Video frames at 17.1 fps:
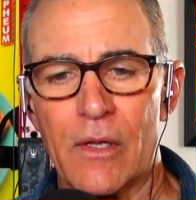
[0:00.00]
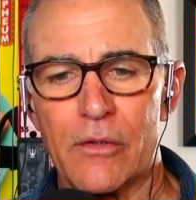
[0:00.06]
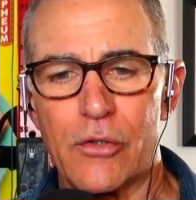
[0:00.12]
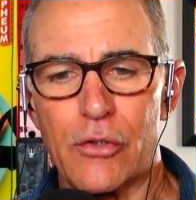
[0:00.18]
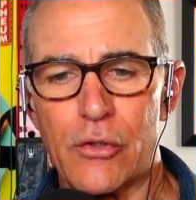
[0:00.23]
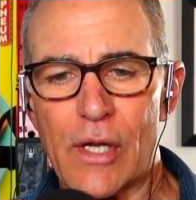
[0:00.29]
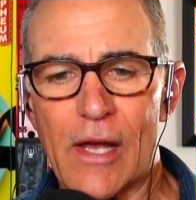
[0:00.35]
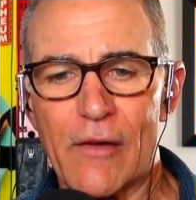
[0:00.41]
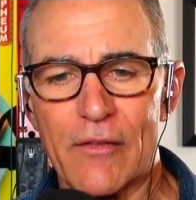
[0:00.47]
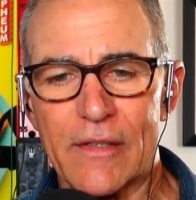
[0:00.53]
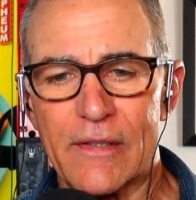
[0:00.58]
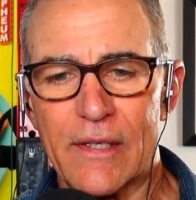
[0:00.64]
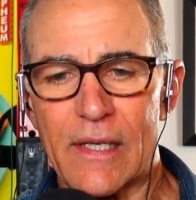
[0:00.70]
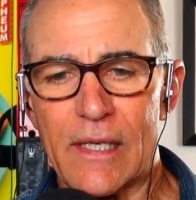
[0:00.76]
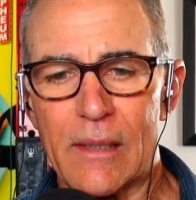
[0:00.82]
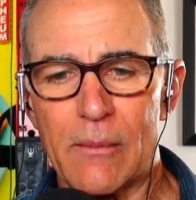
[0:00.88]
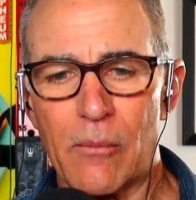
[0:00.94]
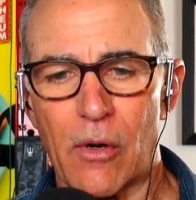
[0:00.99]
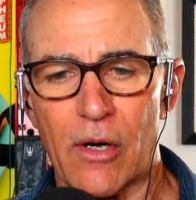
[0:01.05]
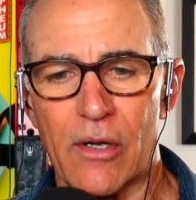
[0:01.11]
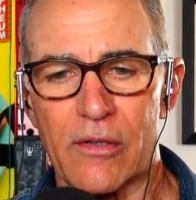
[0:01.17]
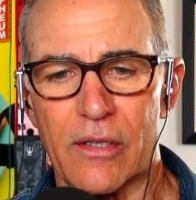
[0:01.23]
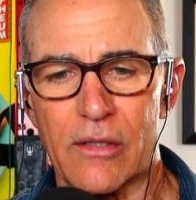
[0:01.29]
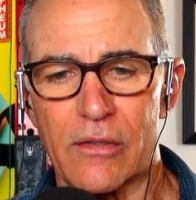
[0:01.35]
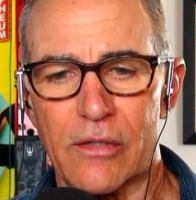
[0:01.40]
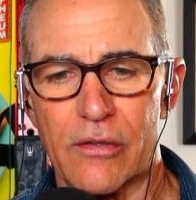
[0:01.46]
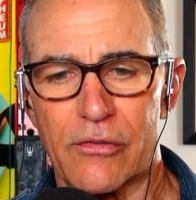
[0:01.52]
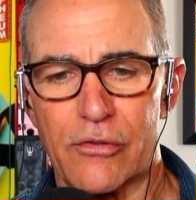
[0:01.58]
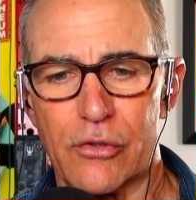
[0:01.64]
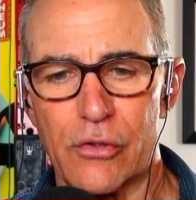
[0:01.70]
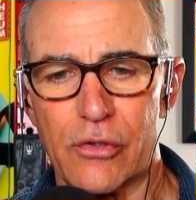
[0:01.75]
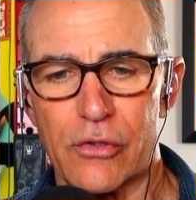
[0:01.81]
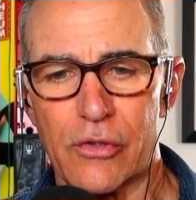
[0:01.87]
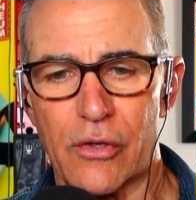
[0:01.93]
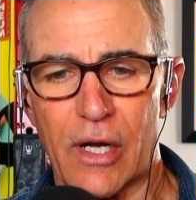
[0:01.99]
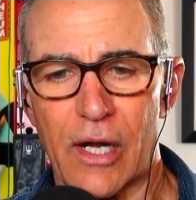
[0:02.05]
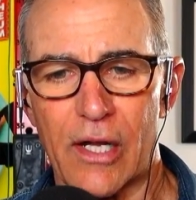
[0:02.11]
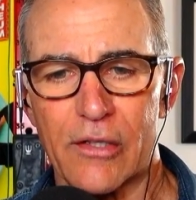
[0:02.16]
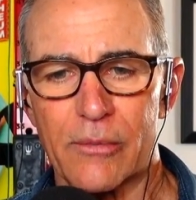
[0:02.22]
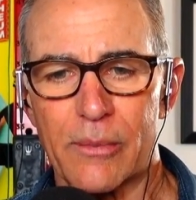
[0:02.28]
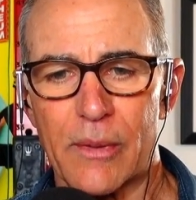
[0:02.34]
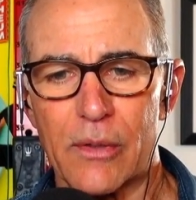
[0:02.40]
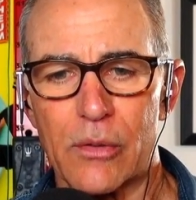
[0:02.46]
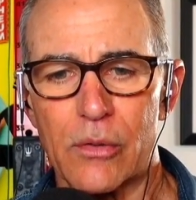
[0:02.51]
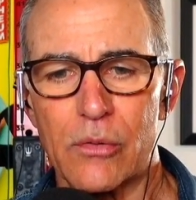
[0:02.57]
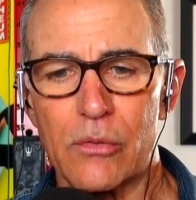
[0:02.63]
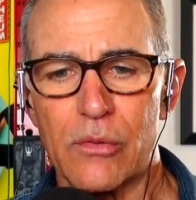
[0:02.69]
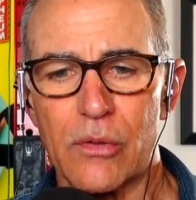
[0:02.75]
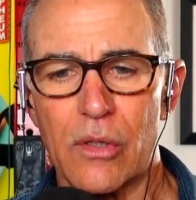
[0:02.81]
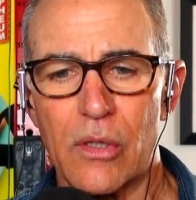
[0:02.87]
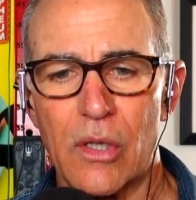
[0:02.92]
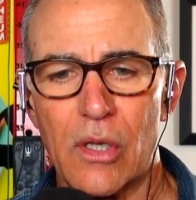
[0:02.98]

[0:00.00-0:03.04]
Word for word: Do you have a team, or is it just you and your husband? Who?